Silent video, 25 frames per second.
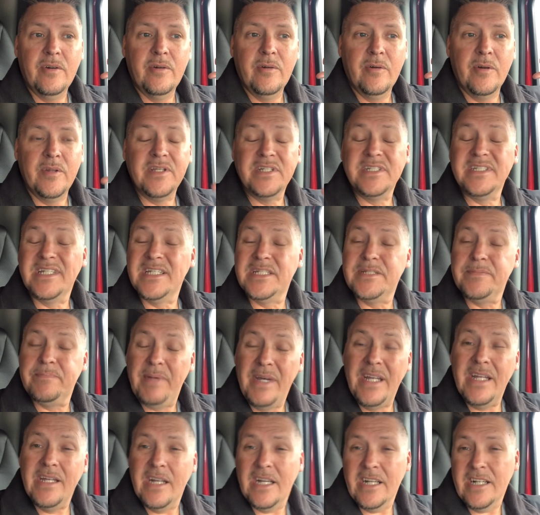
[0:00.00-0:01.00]
or the
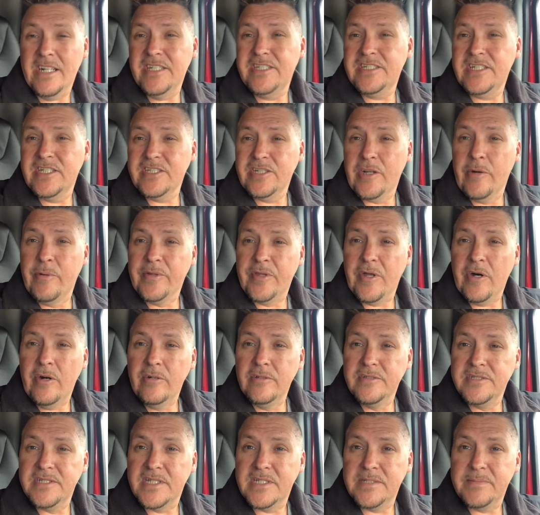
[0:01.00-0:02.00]
suspension, let's just go with the
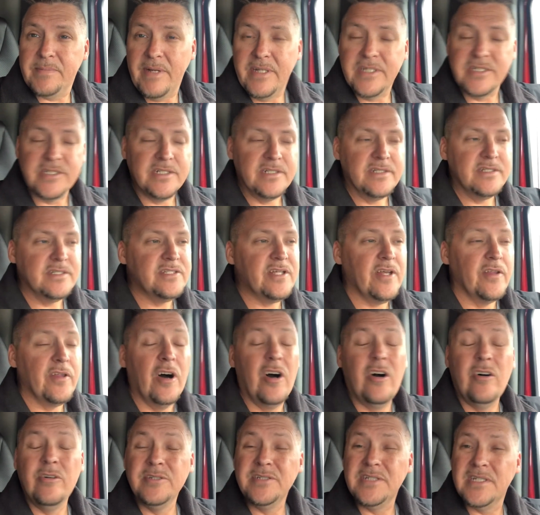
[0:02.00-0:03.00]
whole suspension. So the
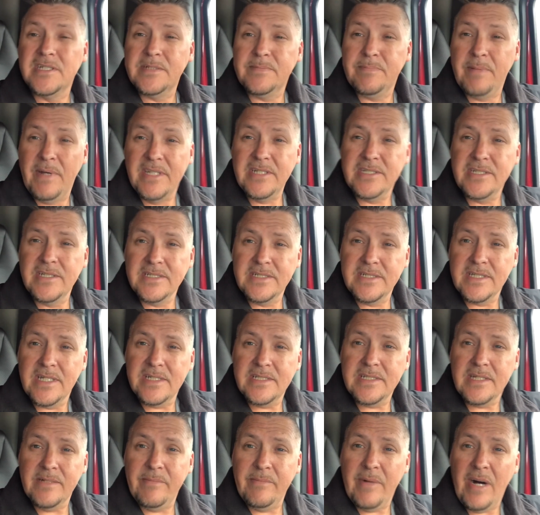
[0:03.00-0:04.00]
whole suspension
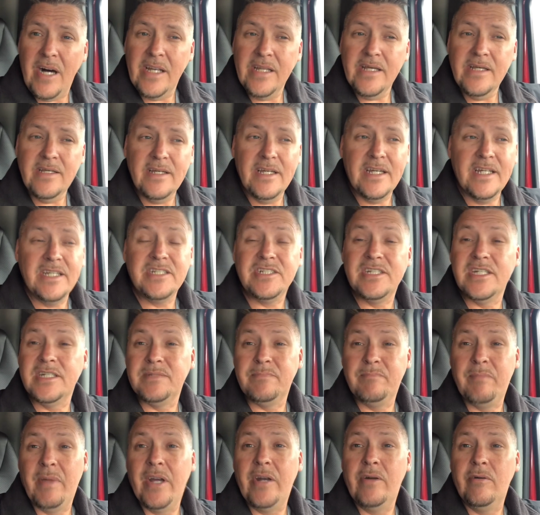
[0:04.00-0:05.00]
system on it is
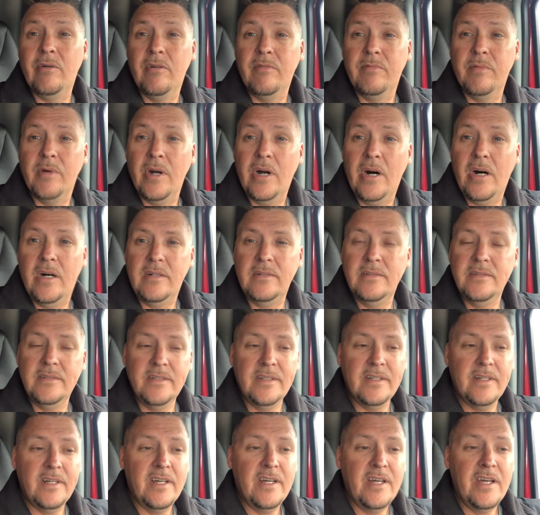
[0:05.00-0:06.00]
just better overall.
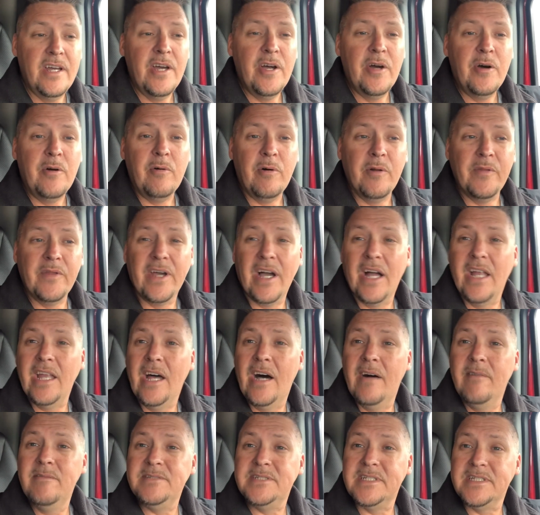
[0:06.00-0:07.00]
One thing I
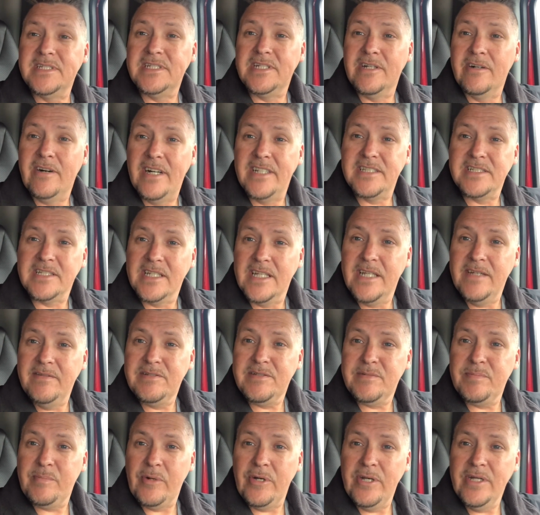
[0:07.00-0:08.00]
love is it still has leaf
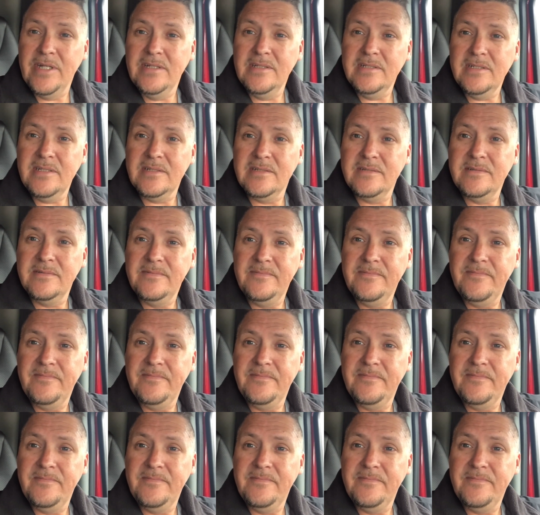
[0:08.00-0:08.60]
springs.